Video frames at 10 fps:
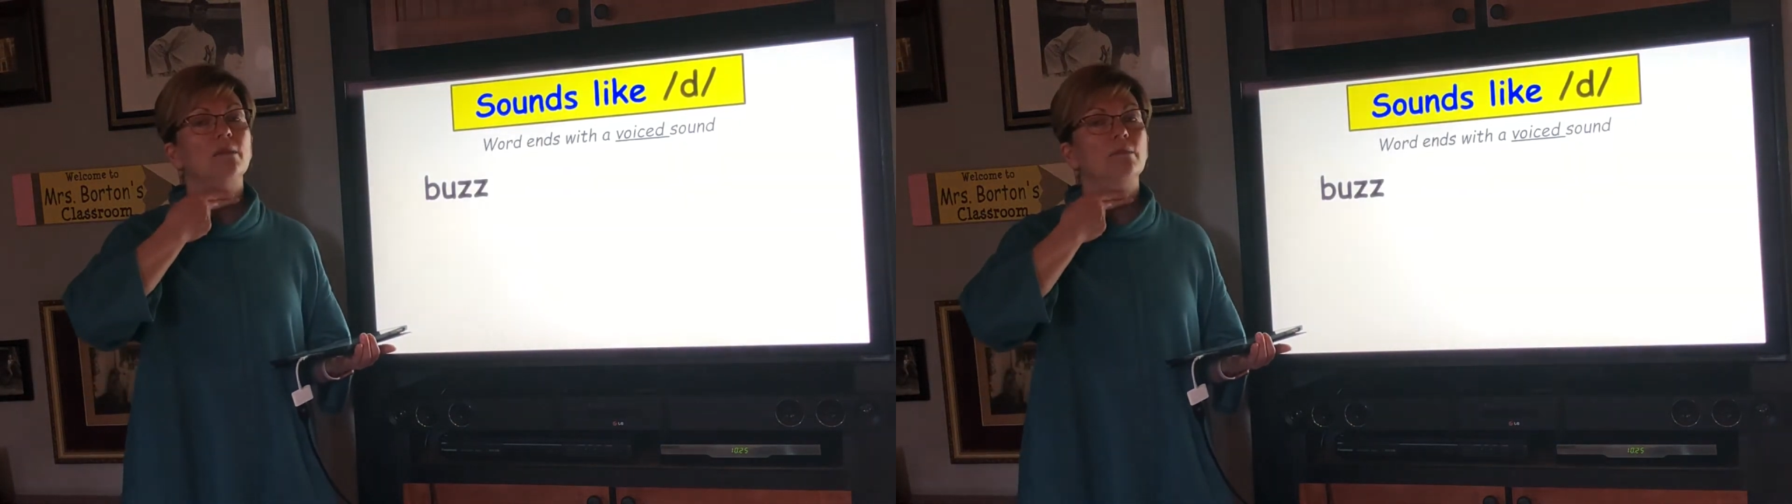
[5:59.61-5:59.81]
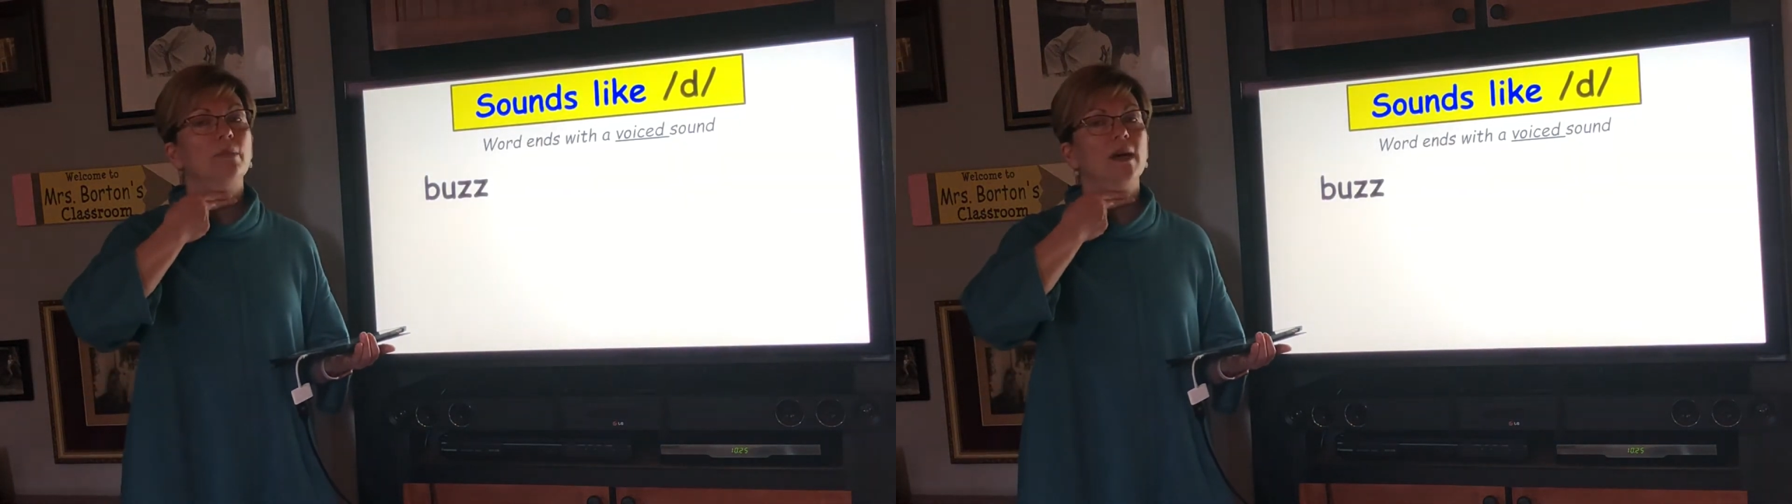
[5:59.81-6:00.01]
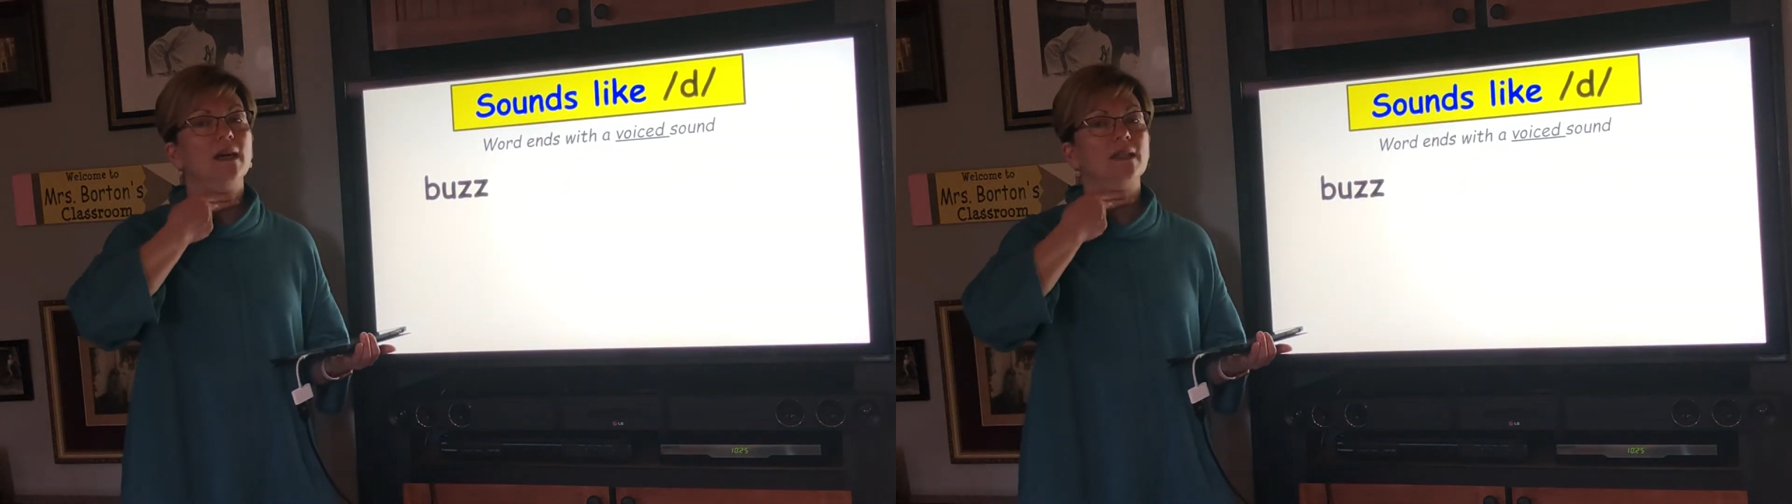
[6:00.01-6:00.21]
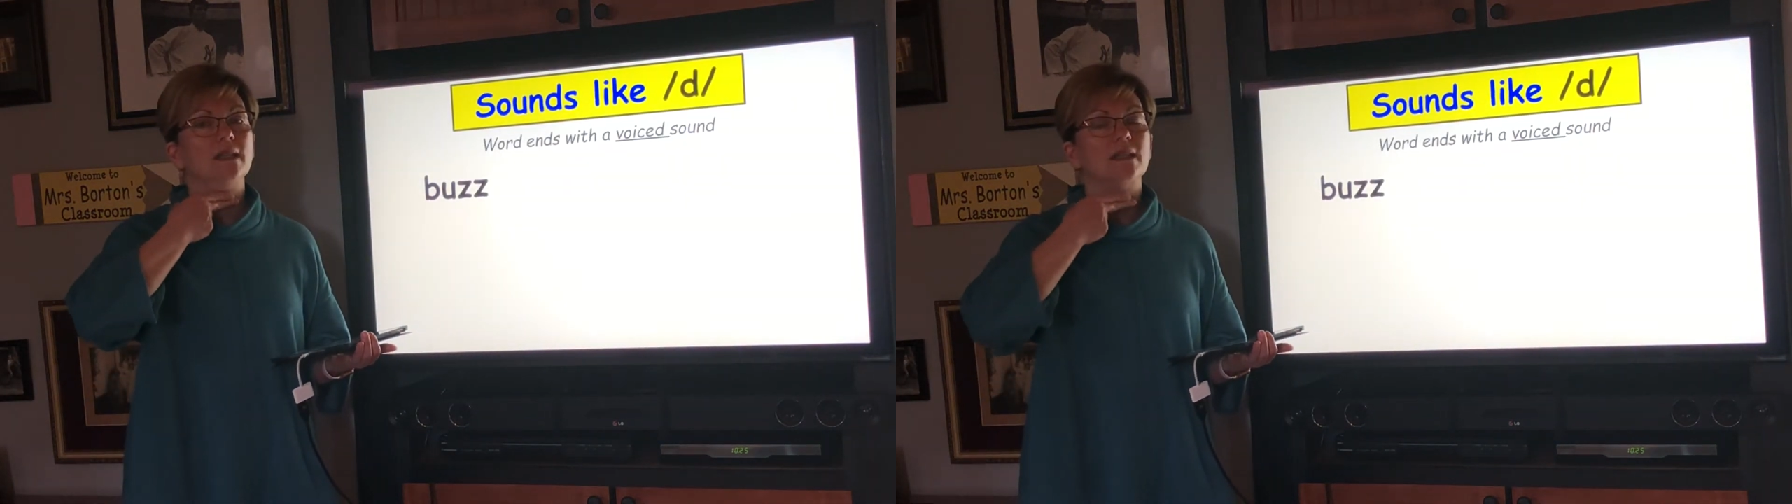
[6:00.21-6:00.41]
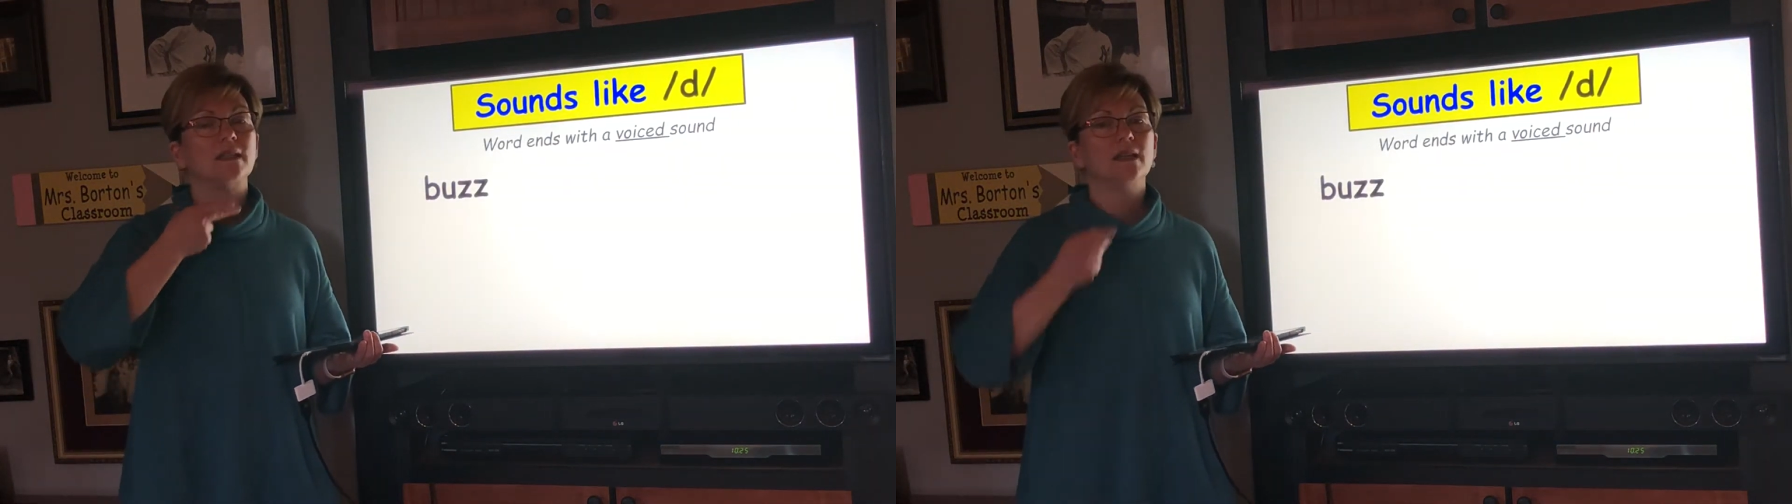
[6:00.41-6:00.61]

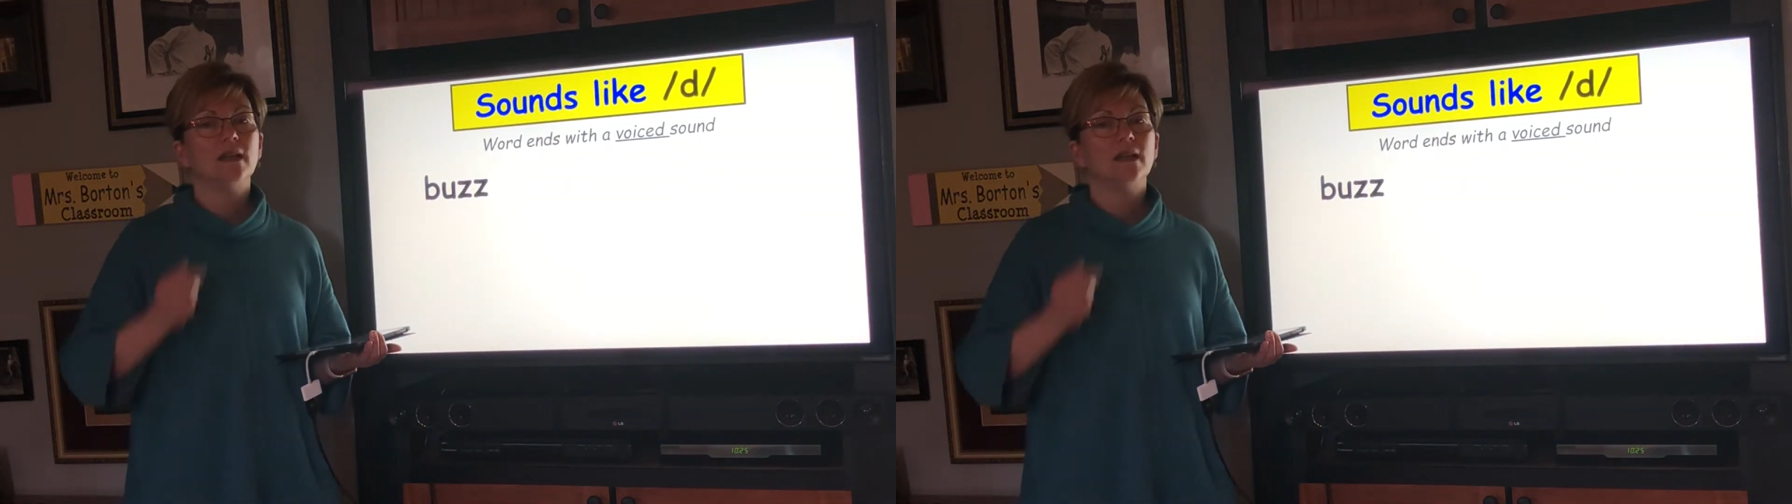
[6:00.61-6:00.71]
buzz.